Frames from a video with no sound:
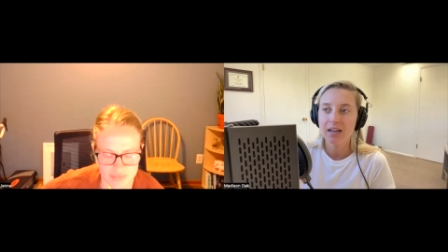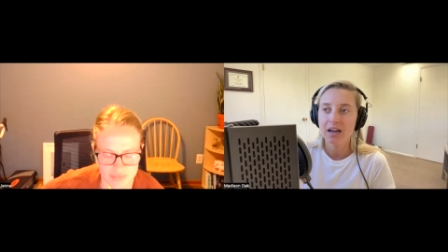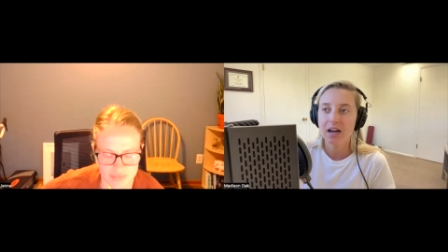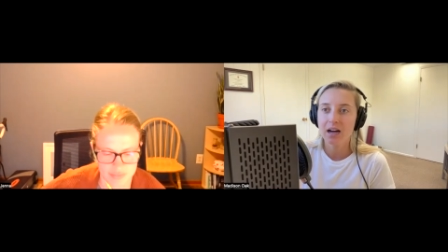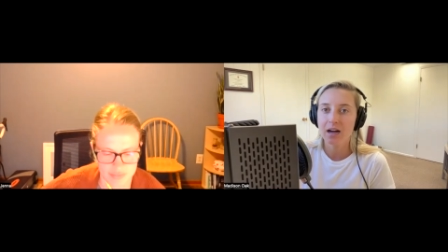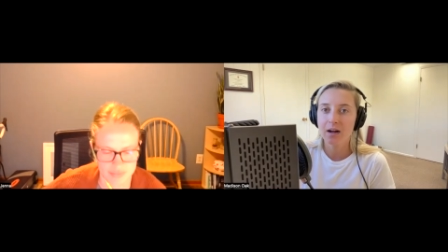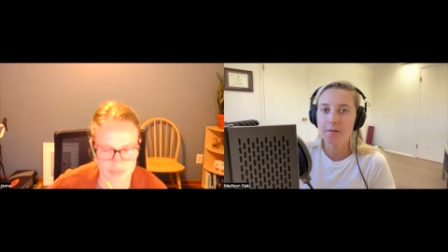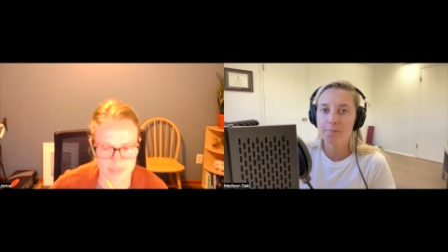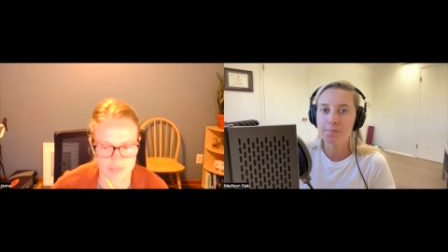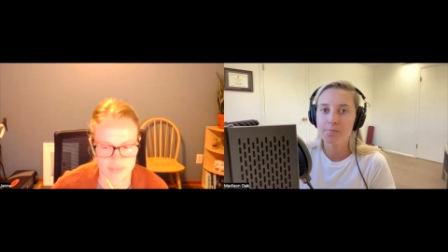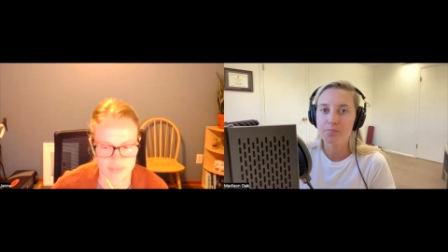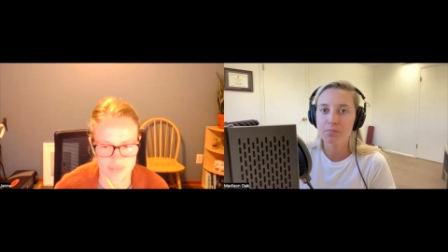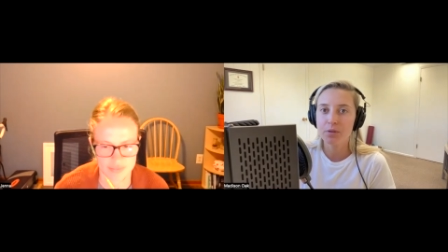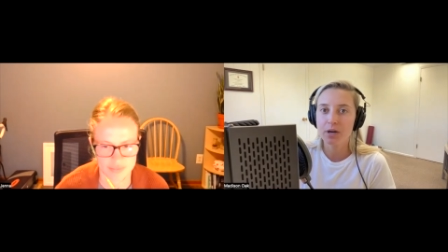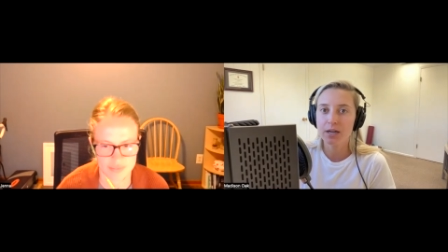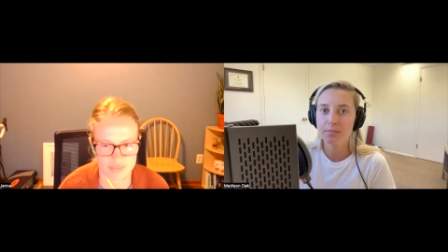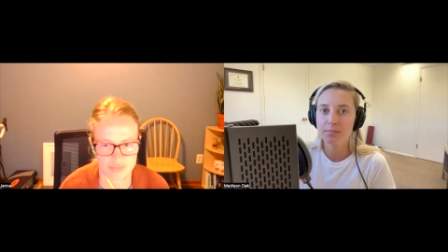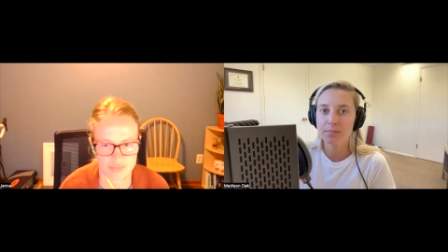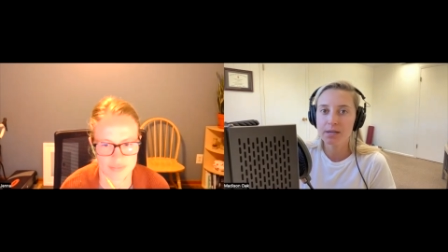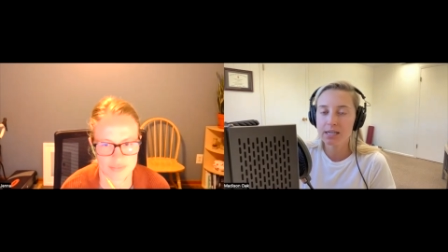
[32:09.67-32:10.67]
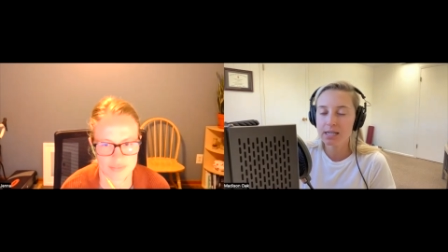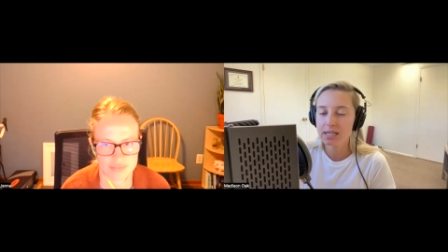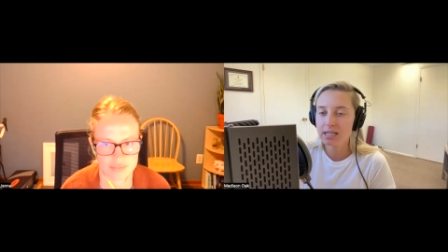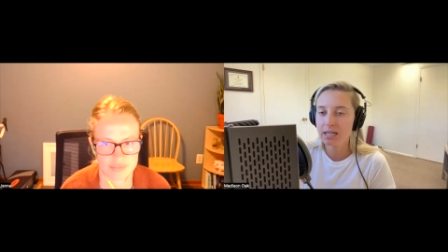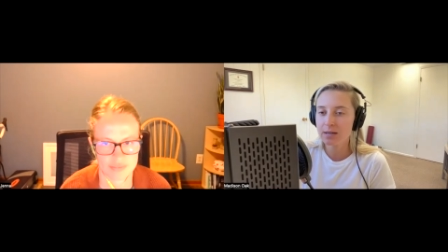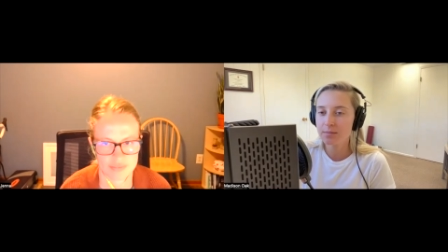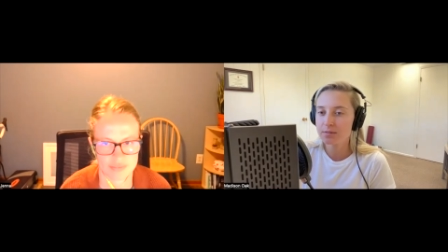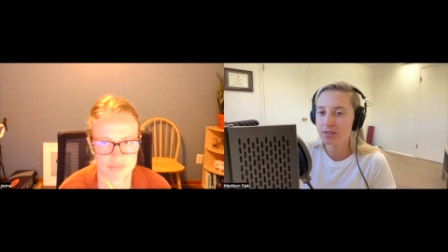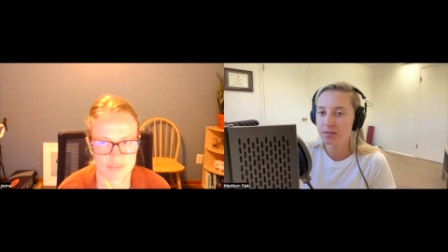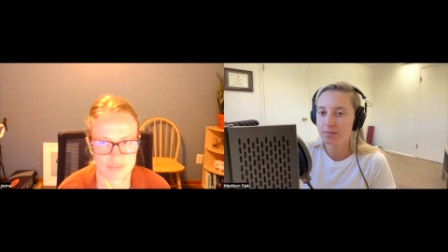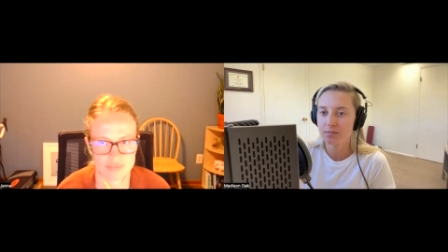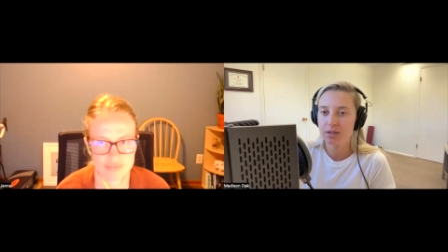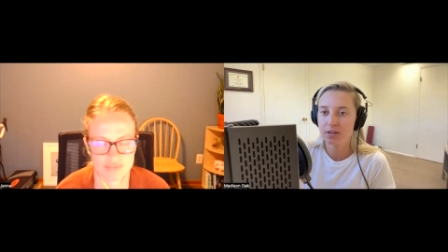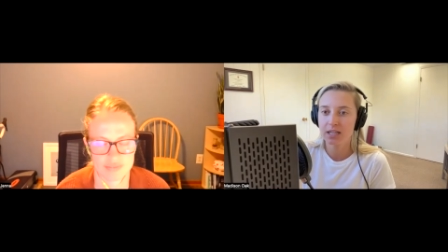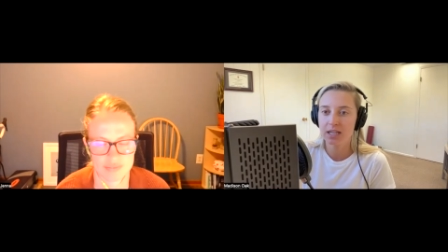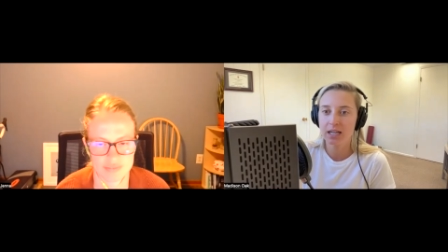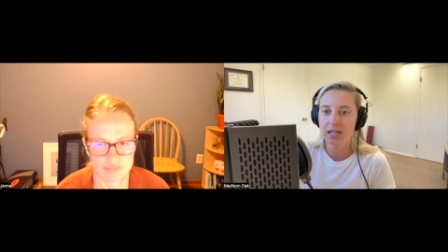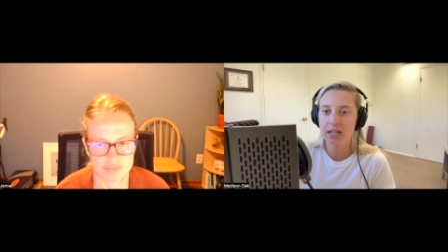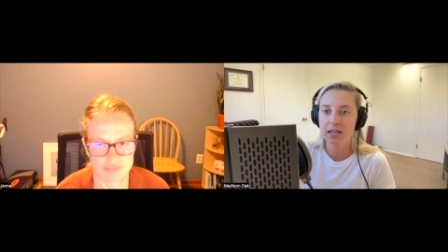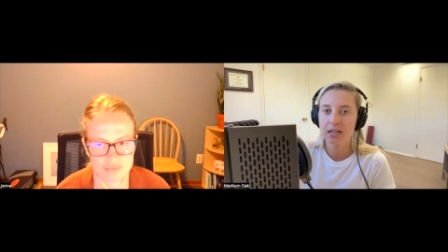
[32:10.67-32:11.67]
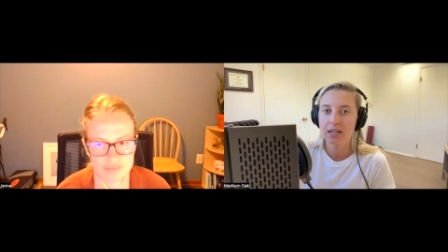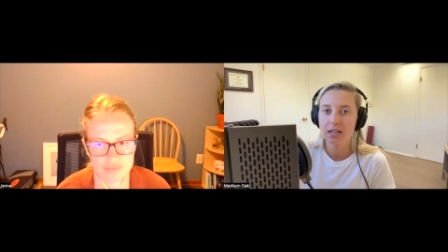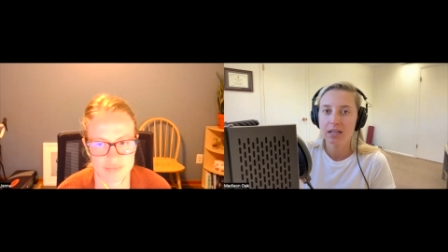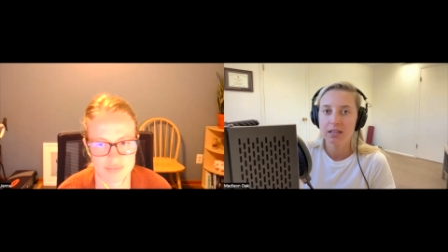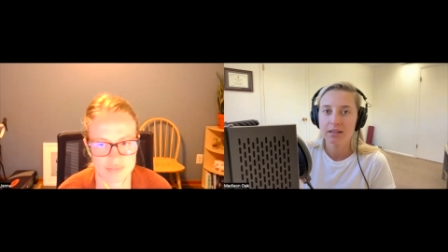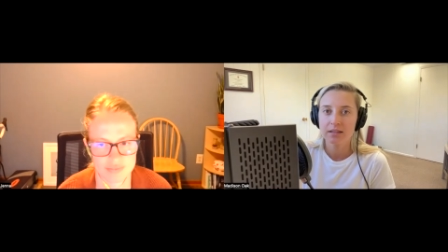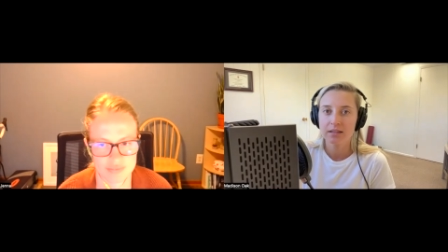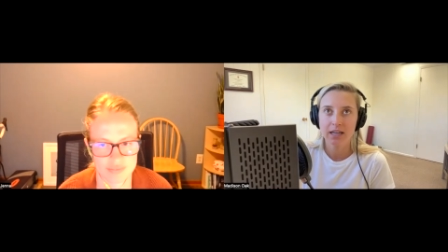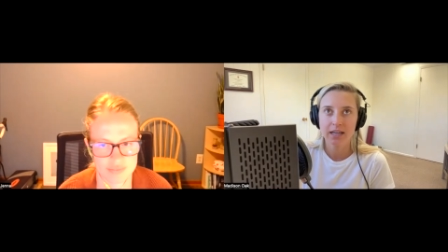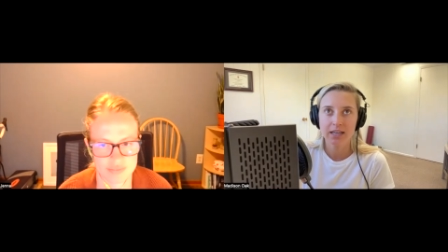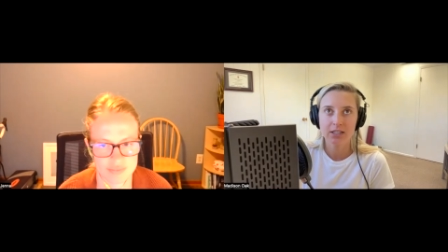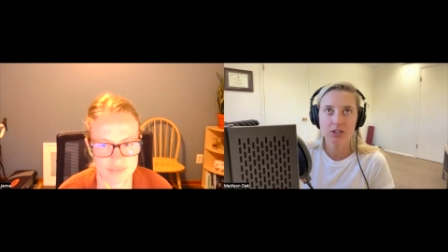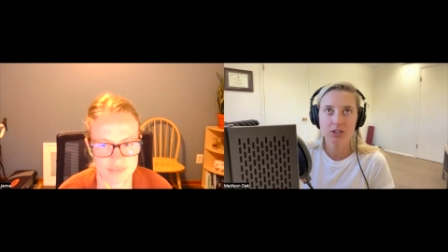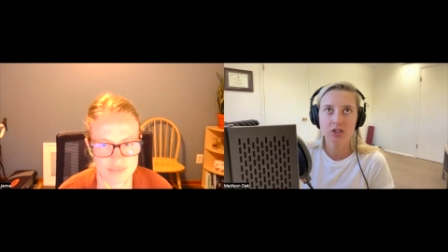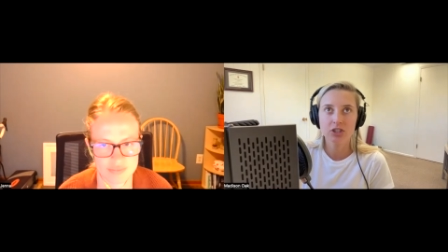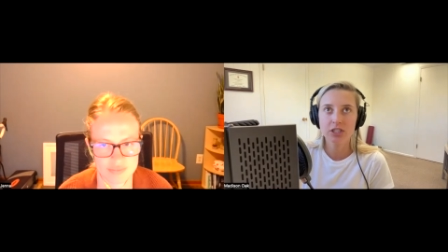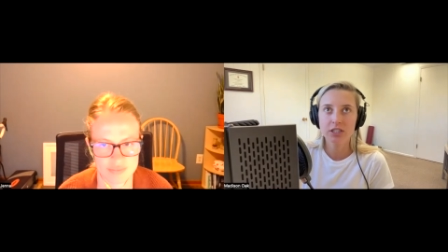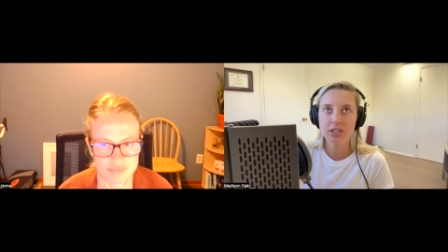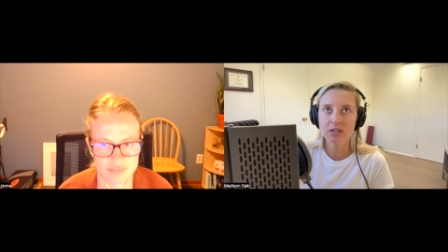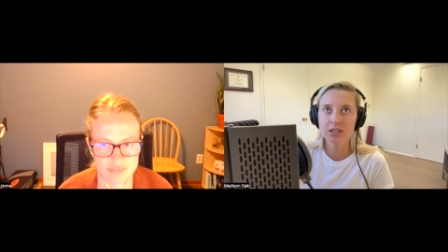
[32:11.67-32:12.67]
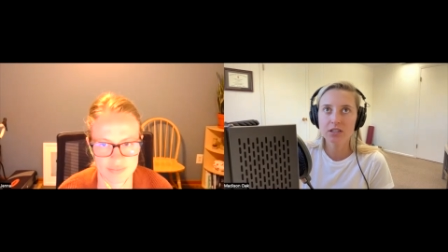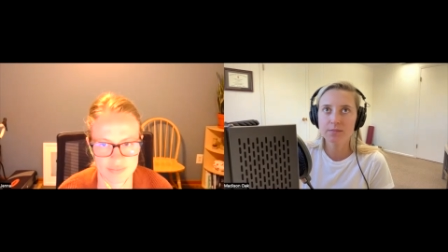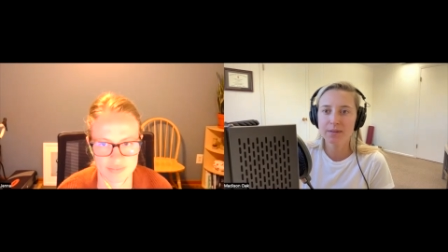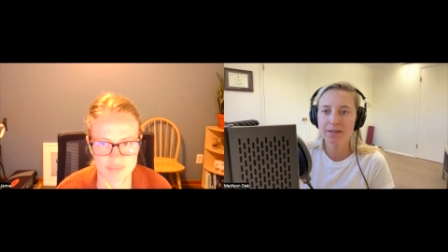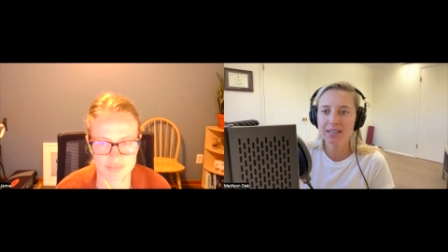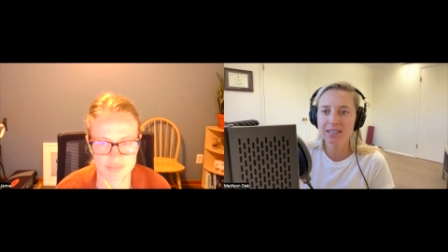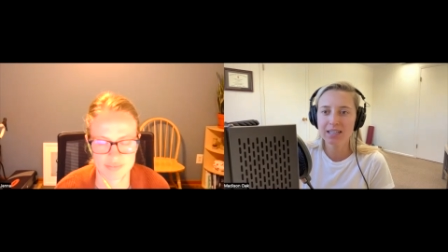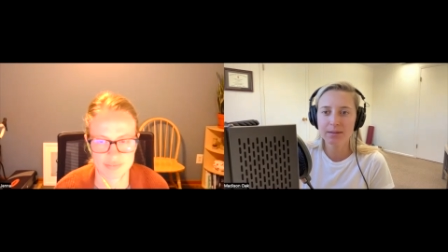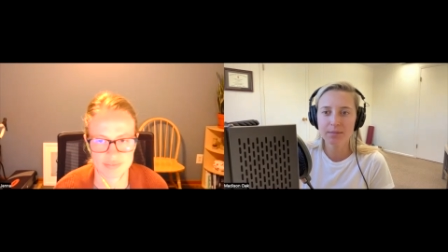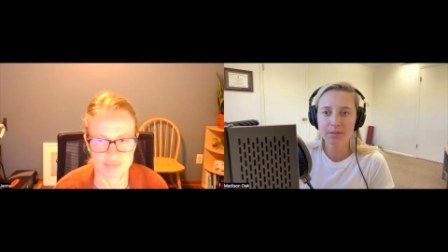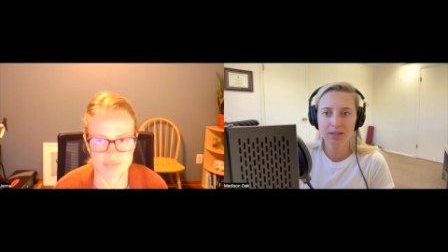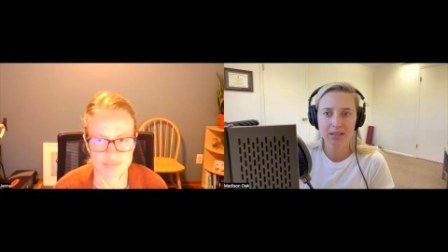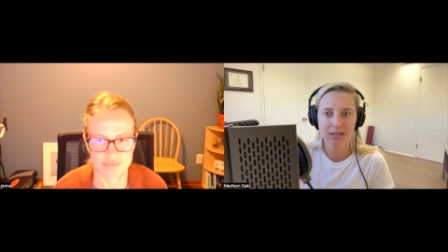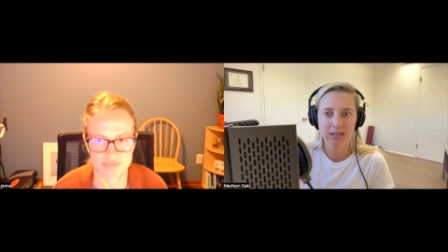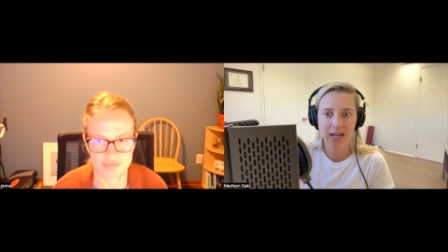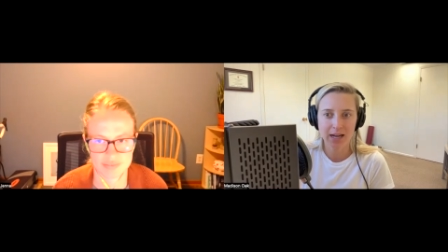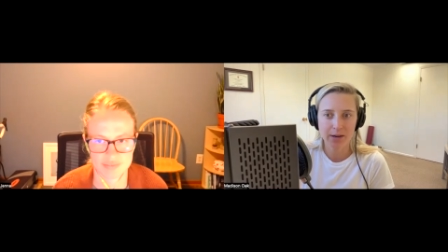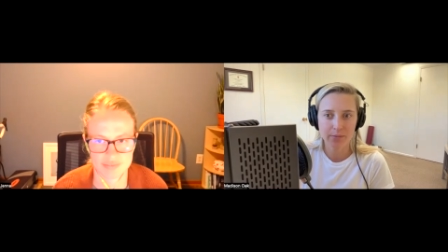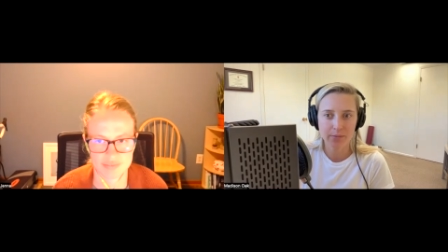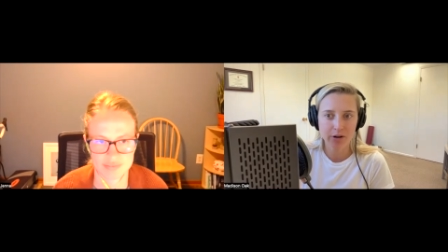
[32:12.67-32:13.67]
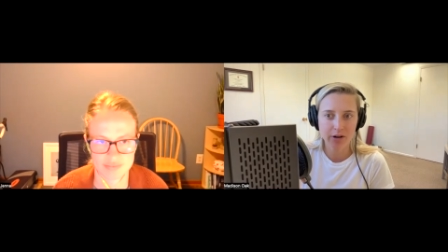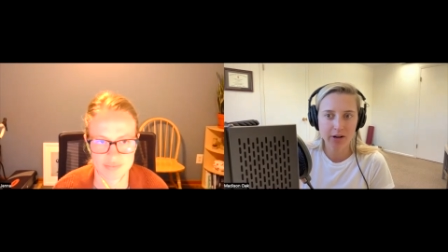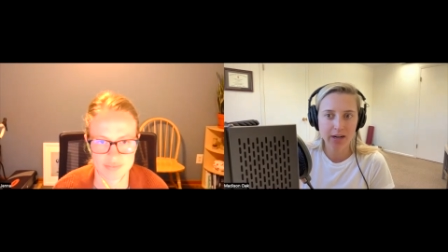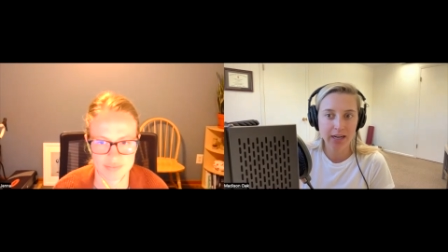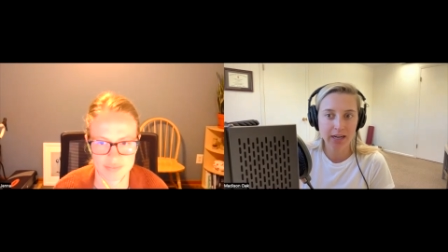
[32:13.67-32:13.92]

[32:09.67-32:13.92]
Um, but picking up something that is chill, spending time at the library.